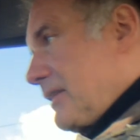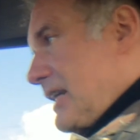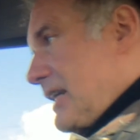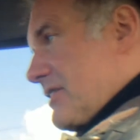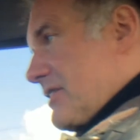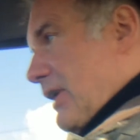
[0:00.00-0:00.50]

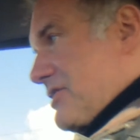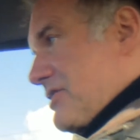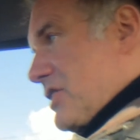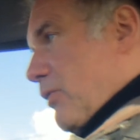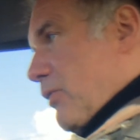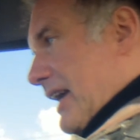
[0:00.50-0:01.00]
These are
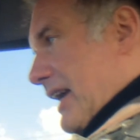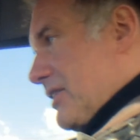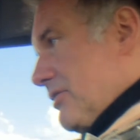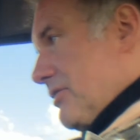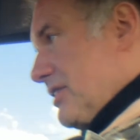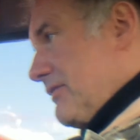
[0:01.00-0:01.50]
actually quite
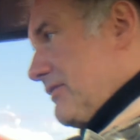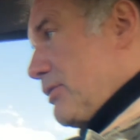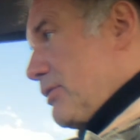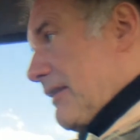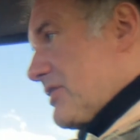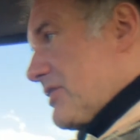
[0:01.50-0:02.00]
good if
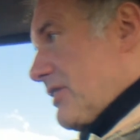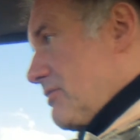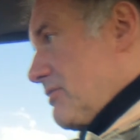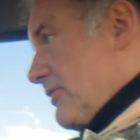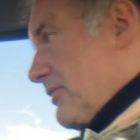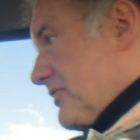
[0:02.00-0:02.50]
you have the
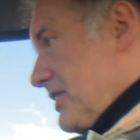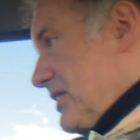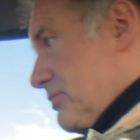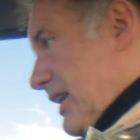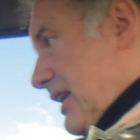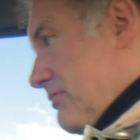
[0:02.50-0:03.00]
sunroof on
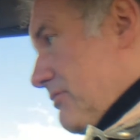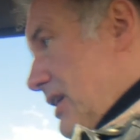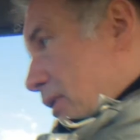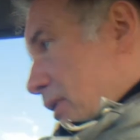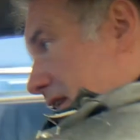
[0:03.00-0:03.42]
tilt and the rear